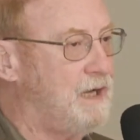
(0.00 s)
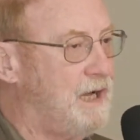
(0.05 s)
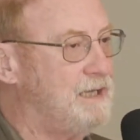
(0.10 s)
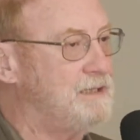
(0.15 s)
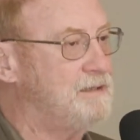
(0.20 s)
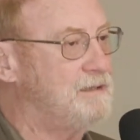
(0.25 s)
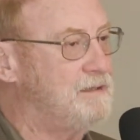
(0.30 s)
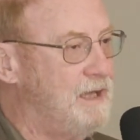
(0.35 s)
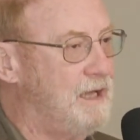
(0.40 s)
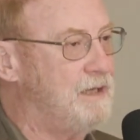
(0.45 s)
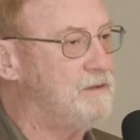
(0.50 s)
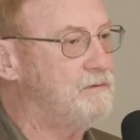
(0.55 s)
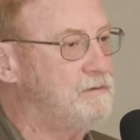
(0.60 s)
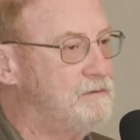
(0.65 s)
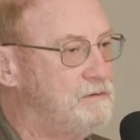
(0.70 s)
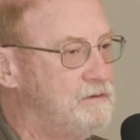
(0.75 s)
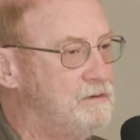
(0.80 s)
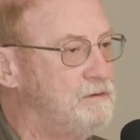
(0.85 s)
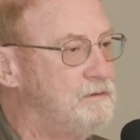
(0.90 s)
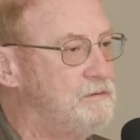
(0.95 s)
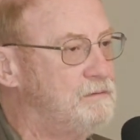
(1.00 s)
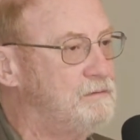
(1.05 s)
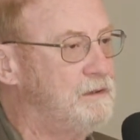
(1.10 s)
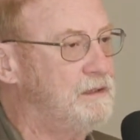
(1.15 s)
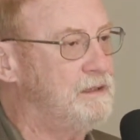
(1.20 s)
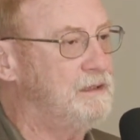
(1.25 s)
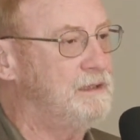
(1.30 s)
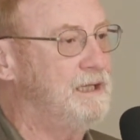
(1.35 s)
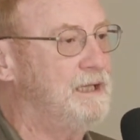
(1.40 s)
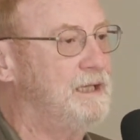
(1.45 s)
got down to,
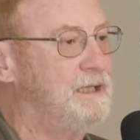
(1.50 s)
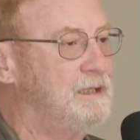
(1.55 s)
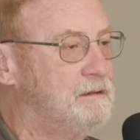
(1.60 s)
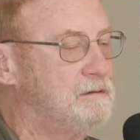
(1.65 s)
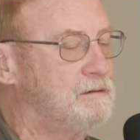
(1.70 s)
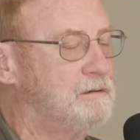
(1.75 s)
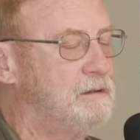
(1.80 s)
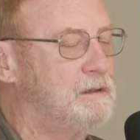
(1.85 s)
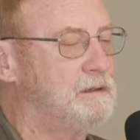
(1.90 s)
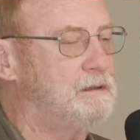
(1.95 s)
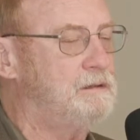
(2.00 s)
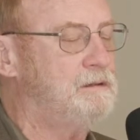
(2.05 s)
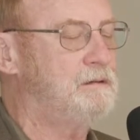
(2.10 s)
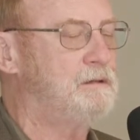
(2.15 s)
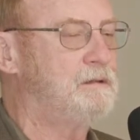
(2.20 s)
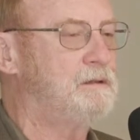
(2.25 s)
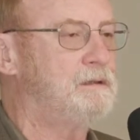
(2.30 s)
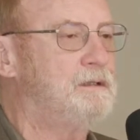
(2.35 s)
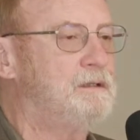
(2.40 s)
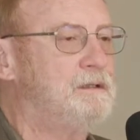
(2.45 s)
in English,